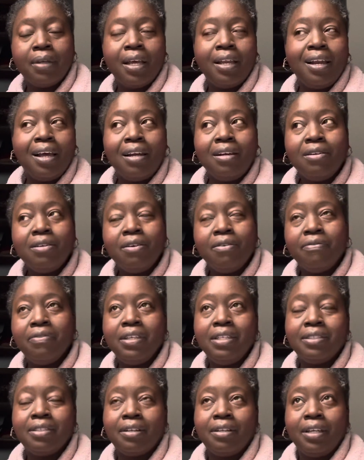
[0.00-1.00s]
I don't know if
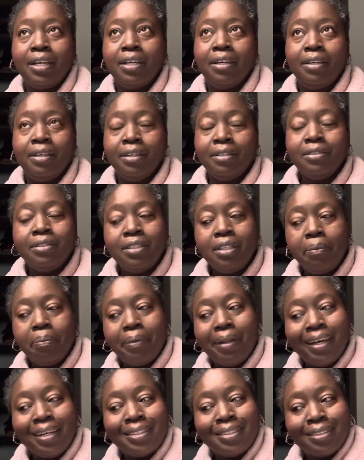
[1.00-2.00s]
these are like guilty
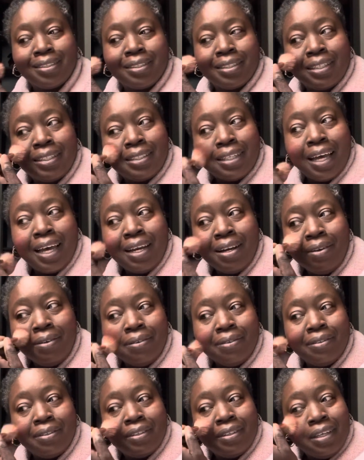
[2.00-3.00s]
pleasures because
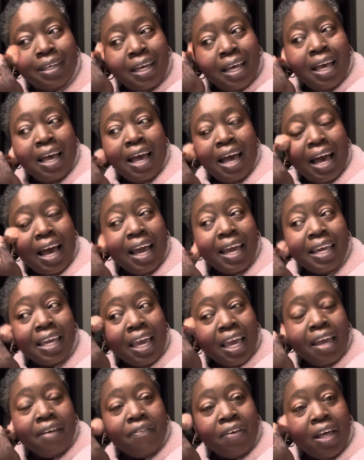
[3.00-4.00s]
I
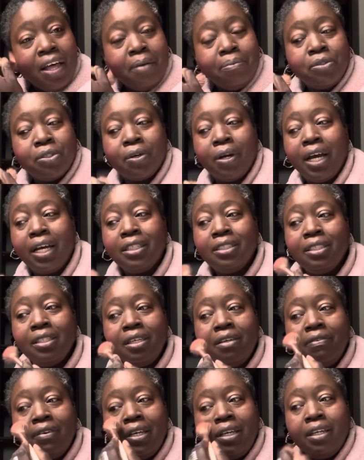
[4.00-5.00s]
gave up trash
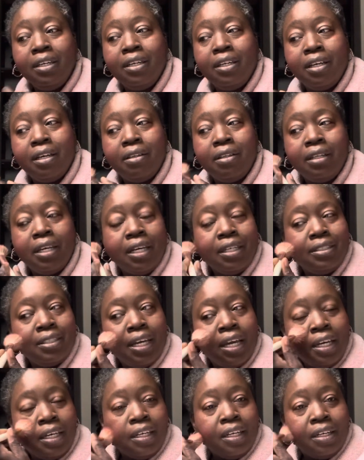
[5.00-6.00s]
TV like
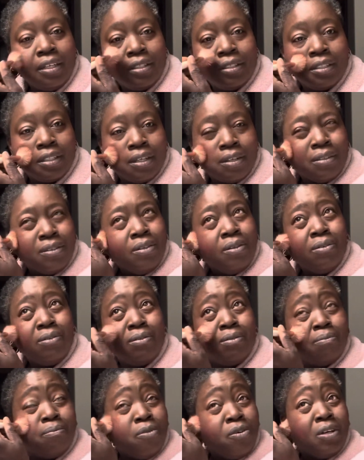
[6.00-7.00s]
10 years ago.
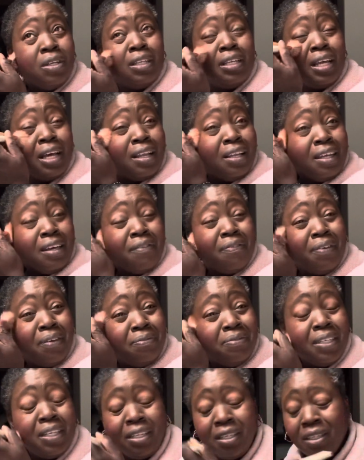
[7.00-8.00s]
No, more than that, like
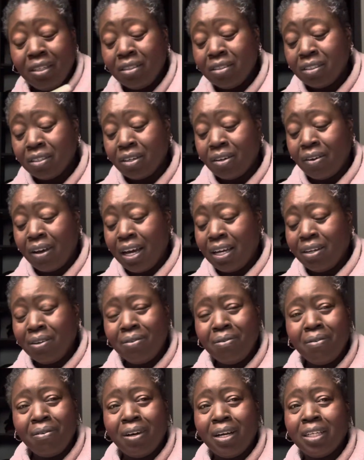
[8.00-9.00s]
15 years ago. I
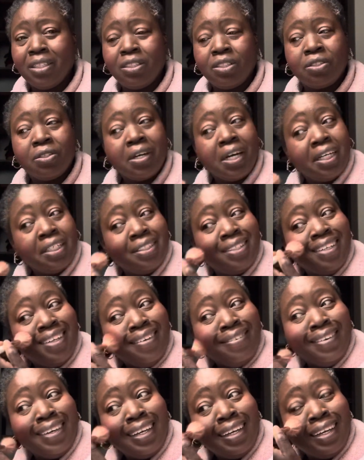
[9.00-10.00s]
don't watch trash
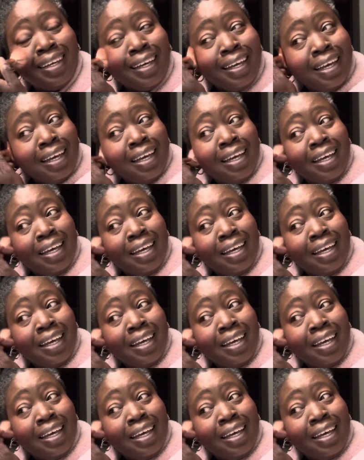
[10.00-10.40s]
TV.